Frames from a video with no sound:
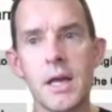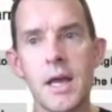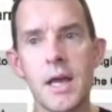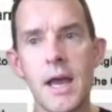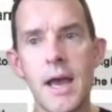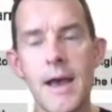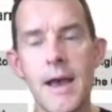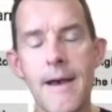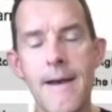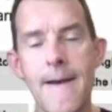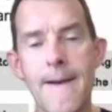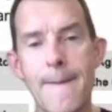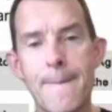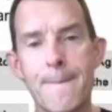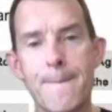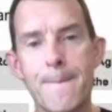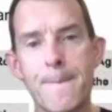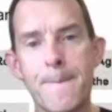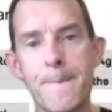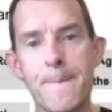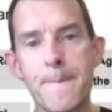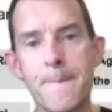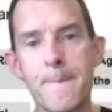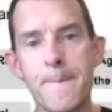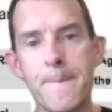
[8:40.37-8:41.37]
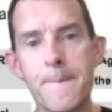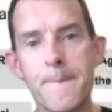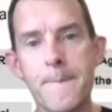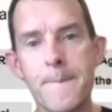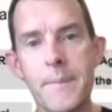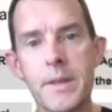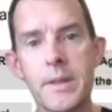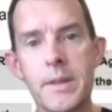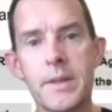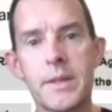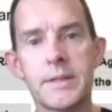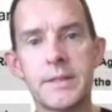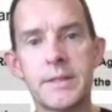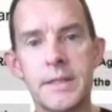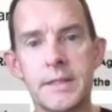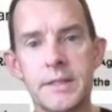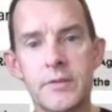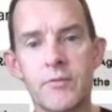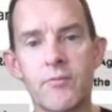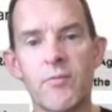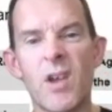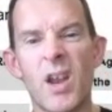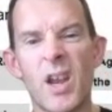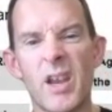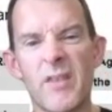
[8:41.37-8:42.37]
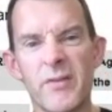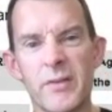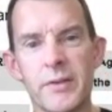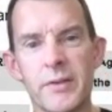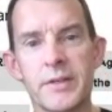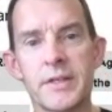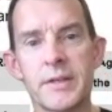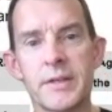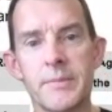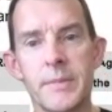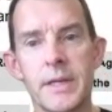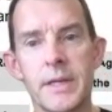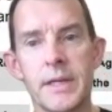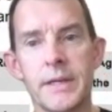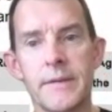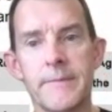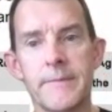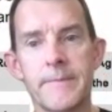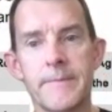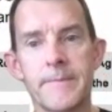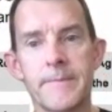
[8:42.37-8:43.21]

this isn't relevant to me.